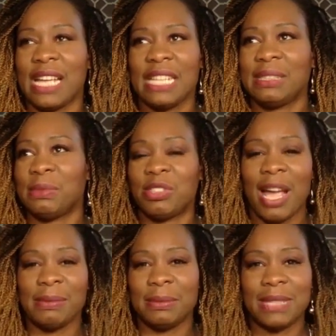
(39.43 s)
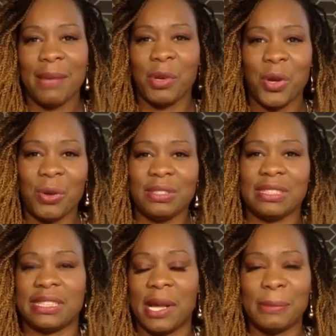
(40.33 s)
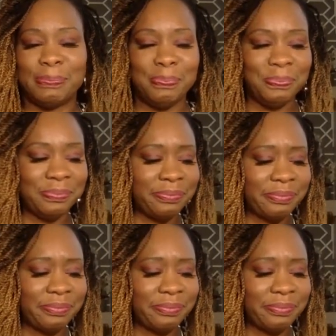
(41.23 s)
I subscribed some time ago to some